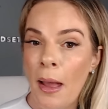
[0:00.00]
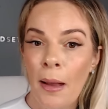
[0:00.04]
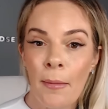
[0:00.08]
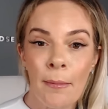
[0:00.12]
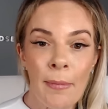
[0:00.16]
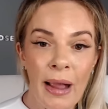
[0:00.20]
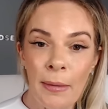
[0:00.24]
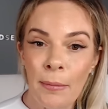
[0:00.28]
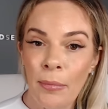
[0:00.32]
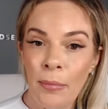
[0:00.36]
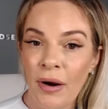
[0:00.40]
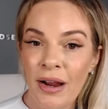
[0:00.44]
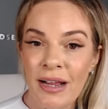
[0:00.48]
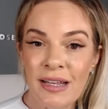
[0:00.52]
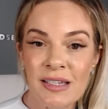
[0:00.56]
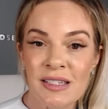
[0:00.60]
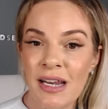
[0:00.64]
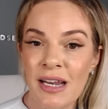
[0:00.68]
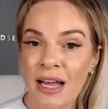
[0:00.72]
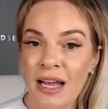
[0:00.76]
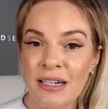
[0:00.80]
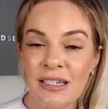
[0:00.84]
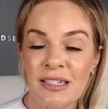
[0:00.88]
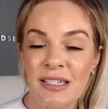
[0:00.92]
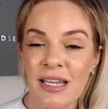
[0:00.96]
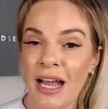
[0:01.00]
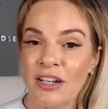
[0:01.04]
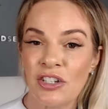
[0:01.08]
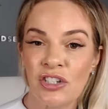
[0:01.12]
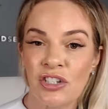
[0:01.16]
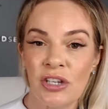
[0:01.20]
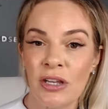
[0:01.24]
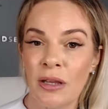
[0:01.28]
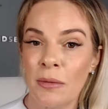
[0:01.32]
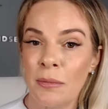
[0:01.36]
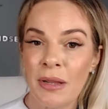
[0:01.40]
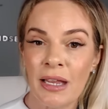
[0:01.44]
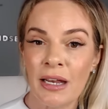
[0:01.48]
My brain's not
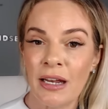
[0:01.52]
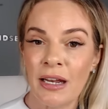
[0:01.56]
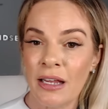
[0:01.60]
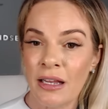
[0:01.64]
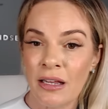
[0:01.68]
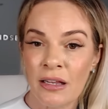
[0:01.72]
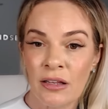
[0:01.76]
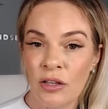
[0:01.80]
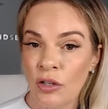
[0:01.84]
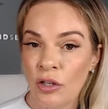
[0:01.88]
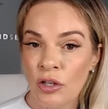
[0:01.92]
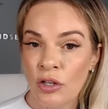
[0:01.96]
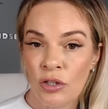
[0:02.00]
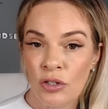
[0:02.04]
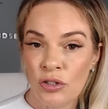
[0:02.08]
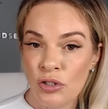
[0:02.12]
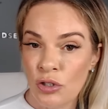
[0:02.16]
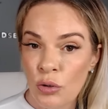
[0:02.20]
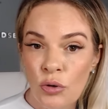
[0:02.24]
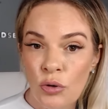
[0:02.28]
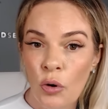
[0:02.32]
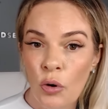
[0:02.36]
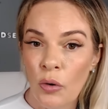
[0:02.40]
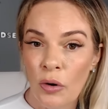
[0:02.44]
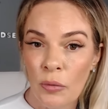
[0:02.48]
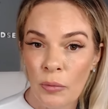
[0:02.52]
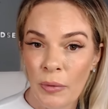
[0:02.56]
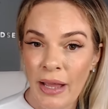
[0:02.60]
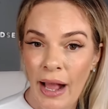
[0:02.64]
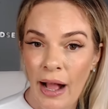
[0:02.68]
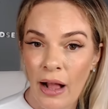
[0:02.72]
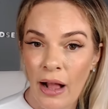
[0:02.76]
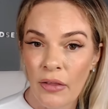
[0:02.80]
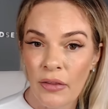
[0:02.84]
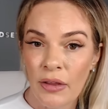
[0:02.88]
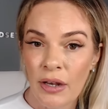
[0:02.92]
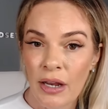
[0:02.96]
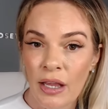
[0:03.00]
attaching a meaning to your
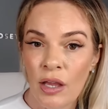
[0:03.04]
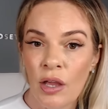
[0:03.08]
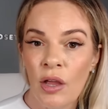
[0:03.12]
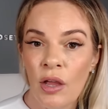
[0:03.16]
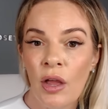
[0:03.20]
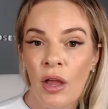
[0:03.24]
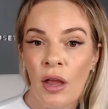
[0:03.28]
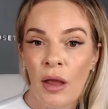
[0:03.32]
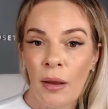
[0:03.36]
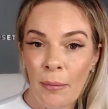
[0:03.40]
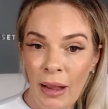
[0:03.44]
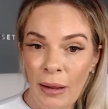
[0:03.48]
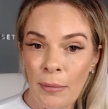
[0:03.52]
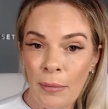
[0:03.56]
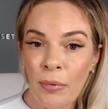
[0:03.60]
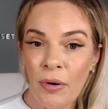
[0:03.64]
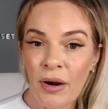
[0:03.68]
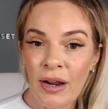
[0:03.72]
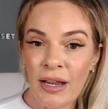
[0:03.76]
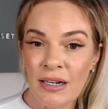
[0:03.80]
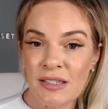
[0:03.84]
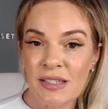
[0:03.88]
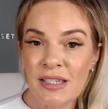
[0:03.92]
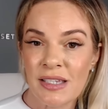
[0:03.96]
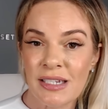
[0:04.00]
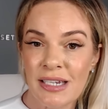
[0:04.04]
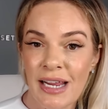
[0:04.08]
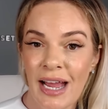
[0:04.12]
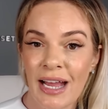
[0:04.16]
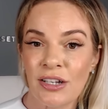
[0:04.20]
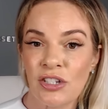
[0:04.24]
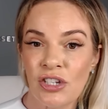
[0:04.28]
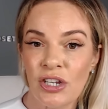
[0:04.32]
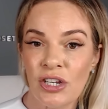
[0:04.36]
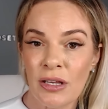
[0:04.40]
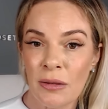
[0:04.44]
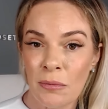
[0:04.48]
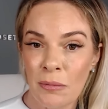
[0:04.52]
reality. My brain is
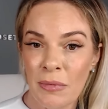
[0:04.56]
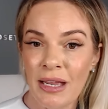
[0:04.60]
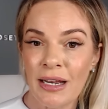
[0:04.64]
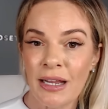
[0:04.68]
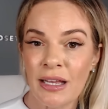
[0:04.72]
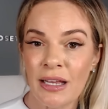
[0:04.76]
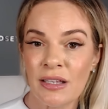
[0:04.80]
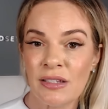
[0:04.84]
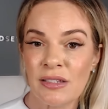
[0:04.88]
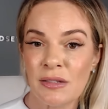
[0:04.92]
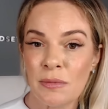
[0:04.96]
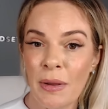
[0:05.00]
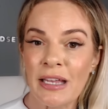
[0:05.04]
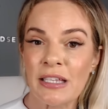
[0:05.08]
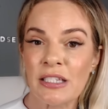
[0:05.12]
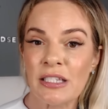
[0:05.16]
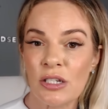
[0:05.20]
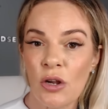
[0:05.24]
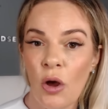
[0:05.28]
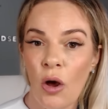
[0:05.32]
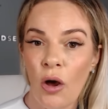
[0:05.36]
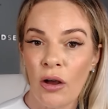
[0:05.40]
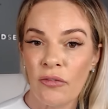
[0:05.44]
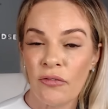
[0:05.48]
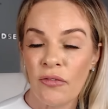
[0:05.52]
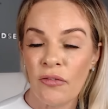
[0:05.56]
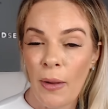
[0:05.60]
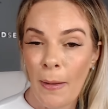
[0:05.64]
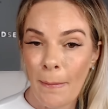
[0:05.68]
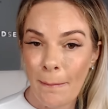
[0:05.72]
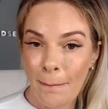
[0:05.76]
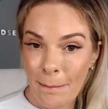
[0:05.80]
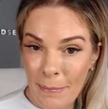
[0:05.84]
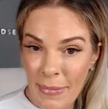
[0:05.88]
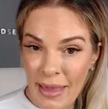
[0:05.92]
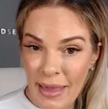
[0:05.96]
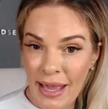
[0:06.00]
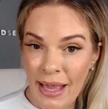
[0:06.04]
attaching meanings based off
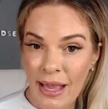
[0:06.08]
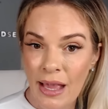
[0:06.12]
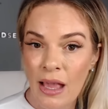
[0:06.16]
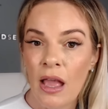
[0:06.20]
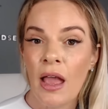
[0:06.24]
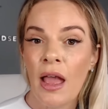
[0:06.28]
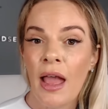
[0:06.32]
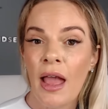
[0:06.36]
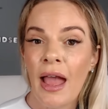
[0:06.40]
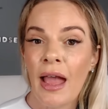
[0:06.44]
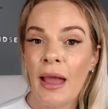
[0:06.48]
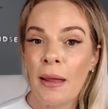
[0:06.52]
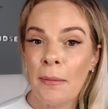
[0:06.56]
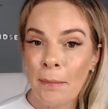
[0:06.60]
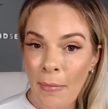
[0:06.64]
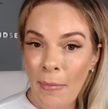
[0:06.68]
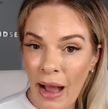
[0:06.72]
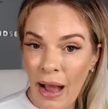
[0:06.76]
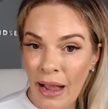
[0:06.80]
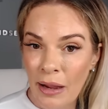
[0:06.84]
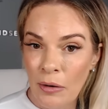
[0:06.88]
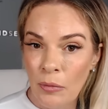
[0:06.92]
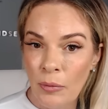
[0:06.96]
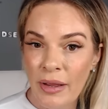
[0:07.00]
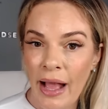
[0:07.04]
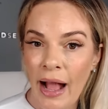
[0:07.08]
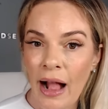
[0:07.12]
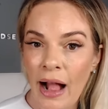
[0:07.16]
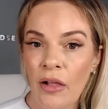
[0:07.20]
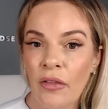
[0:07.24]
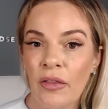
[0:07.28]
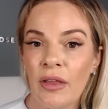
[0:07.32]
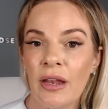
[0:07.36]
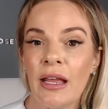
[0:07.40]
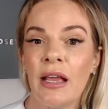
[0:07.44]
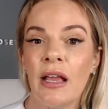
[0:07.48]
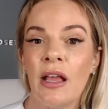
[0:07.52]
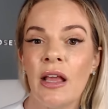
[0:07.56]
me and my
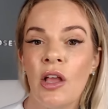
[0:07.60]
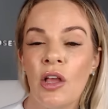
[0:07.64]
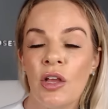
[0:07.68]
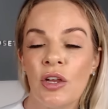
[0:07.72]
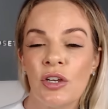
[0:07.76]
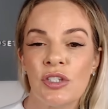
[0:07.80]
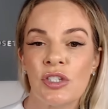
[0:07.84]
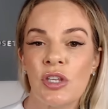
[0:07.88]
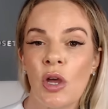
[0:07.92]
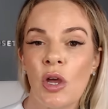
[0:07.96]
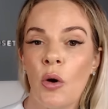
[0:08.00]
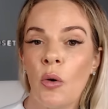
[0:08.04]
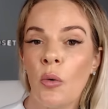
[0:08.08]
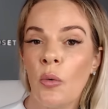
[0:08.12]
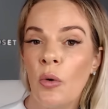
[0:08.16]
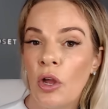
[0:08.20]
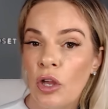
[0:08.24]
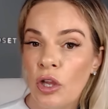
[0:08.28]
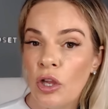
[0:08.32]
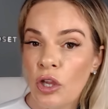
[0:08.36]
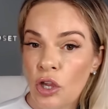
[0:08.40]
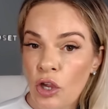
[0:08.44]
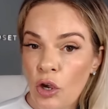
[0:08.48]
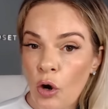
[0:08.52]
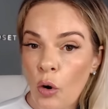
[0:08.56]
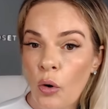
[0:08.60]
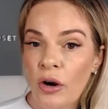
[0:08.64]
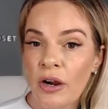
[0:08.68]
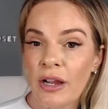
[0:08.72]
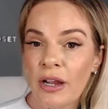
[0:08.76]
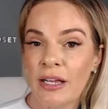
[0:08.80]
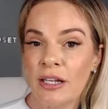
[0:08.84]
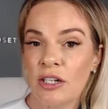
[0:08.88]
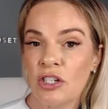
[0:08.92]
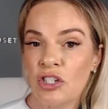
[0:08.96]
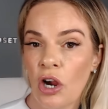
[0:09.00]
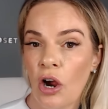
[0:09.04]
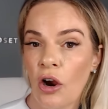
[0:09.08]
reality. So you're
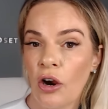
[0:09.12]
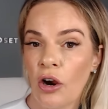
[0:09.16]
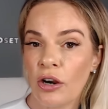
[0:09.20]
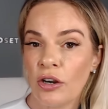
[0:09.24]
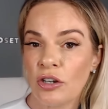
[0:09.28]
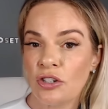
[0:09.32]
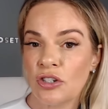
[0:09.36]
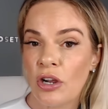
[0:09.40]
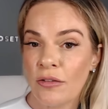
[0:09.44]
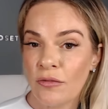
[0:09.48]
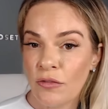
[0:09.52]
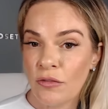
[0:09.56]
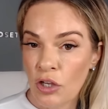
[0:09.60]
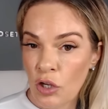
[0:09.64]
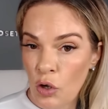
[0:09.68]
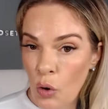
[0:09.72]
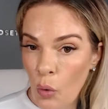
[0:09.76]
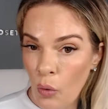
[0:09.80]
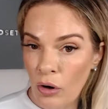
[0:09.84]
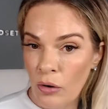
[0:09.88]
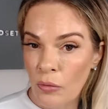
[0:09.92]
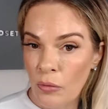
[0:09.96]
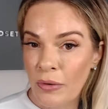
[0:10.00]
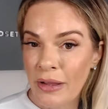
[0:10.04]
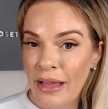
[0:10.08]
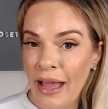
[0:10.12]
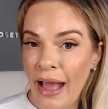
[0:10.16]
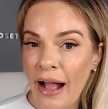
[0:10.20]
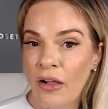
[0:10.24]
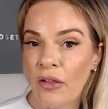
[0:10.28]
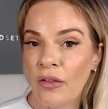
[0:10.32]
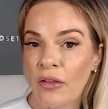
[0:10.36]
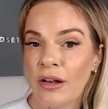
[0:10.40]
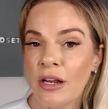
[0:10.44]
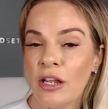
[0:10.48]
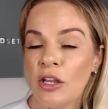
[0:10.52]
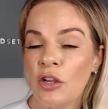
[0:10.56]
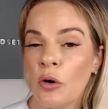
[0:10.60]
in charge of your
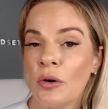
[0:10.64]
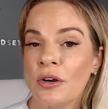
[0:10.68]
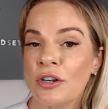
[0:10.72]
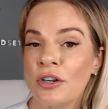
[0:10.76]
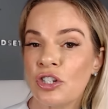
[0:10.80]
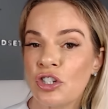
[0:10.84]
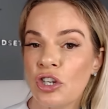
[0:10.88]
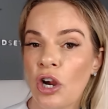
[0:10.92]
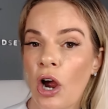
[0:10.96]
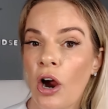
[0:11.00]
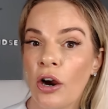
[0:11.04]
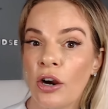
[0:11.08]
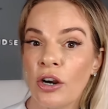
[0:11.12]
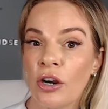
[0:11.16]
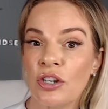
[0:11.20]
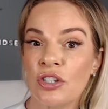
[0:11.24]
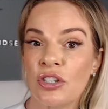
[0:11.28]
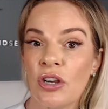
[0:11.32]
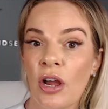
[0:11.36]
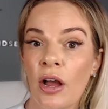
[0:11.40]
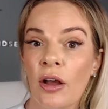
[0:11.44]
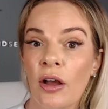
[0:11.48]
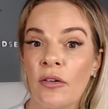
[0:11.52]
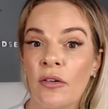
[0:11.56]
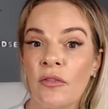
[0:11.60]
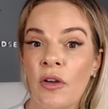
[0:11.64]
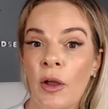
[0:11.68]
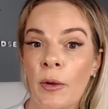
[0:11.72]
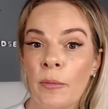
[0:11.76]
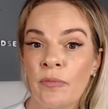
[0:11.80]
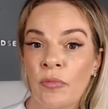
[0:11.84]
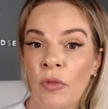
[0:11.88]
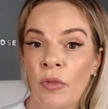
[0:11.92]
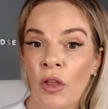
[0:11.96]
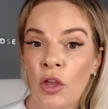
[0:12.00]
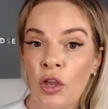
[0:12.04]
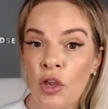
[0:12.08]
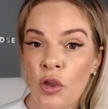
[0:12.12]
reality. You're in charge of
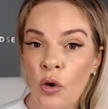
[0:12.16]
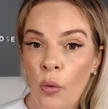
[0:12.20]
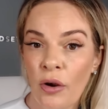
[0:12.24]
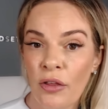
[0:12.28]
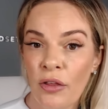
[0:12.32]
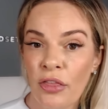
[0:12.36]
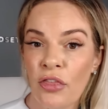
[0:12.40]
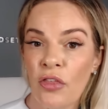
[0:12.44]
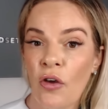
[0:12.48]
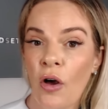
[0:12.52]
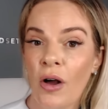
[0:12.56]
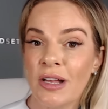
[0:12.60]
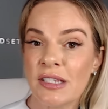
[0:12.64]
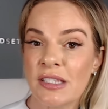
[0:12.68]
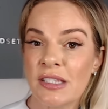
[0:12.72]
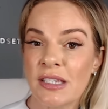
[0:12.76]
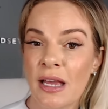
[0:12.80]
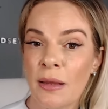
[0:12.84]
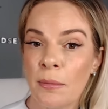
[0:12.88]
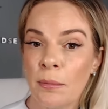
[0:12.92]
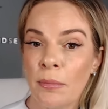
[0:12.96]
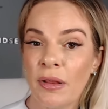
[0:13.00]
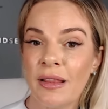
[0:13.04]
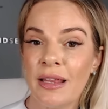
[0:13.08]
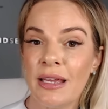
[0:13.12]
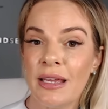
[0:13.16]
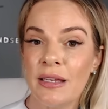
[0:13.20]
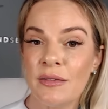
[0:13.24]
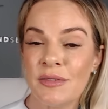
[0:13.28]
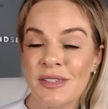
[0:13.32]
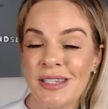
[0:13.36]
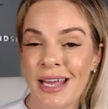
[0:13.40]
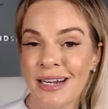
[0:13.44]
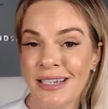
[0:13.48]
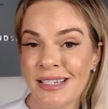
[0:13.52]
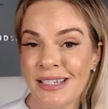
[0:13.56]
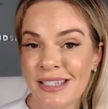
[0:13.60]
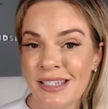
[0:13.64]
your thoughts and beliefs
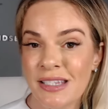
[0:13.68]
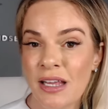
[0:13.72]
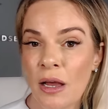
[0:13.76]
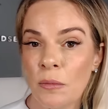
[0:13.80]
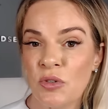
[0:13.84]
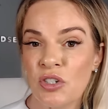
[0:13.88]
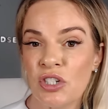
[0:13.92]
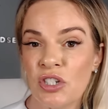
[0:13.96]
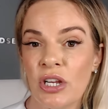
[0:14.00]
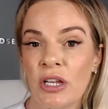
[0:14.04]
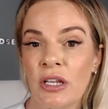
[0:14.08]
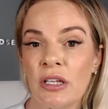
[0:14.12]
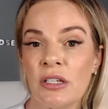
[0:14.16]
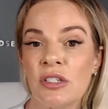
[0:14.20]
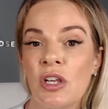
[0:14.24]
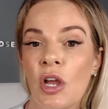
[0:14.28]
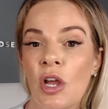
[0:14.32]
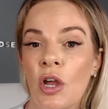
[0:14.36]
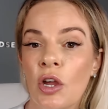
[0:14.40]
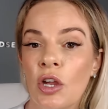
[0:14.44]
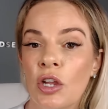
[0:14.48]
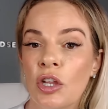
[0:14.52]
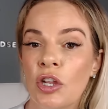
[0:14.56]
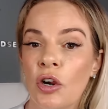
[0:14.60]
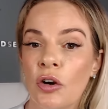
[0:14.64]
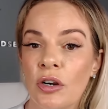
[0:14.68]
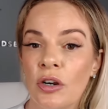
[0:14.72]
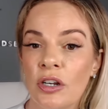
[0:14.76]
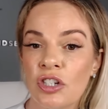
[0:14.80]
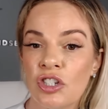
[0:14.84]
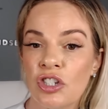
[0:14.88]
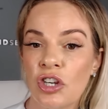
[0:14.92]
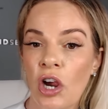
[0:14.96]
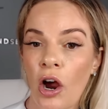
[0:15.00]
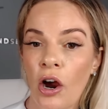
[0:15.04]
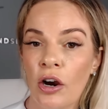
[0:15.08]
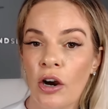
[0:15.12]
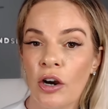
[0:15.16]
and assumptions. You're in
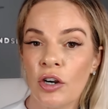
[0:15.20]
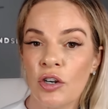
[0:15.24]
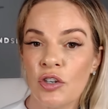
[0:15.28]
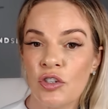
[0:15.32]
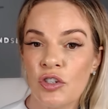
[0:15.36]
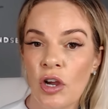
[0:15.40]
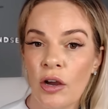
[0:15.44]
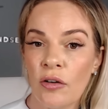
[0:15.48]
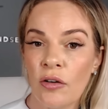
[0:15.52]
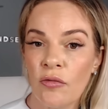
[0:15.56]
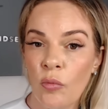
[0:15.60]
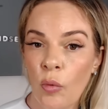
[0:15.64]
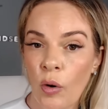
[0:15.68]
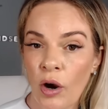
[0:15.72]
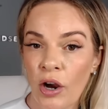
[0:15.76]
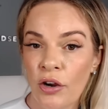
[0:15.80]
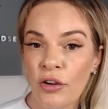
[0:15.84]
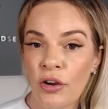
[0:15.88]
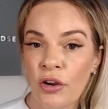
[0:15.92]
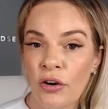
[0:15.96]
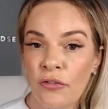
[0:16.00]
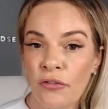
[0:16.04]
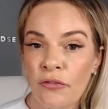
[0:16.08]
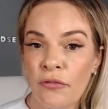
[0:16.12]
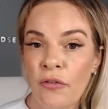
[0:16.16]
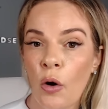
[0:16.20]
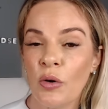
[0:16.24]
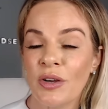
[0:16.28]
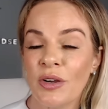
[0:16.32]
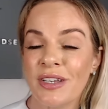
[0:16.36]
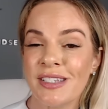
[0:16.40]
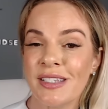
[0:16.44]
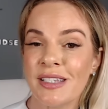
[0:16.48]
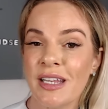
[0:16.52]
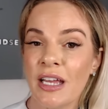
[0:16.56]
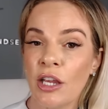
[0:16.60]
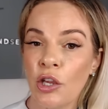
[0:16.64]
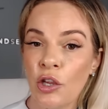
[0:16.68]
charge of where you're
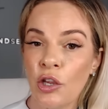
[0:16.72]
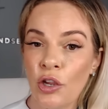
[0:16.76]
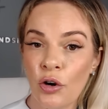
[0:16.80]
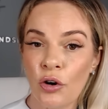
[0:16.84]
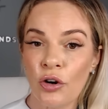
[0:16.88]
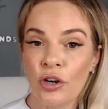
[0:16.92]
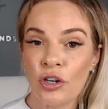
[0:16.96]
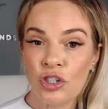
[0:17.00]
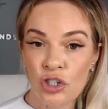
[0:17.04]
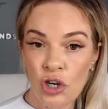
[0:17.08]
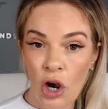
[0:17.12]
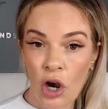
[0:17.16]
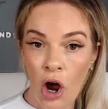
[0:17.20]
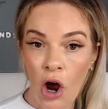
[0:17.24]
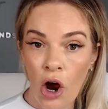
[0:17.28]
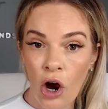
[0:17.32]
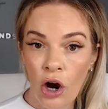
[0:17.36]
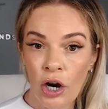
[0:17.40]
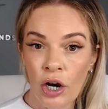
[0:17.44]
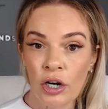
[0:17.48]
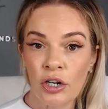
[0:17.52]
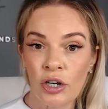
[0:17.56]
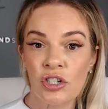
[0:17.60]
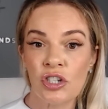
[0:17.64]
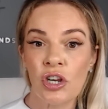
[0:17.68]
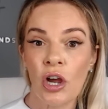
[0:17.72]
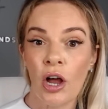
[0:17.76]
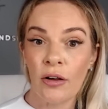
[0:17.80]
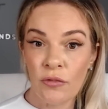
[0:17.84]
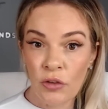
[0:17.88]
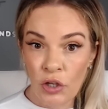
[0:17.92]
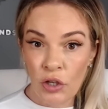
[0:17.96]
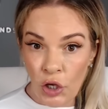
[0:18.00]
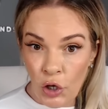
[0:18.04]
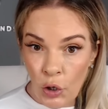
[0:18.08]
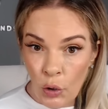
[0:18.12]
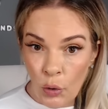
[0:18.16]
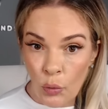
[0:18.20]
focusing. You're in charge
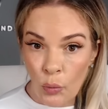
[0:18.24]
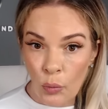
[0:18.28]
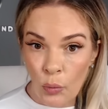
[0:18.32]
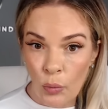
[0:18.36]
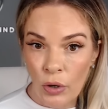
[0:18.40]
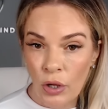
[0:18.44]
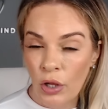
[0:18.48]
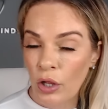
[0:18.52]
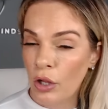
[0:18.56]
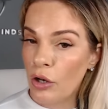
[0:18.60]
of you.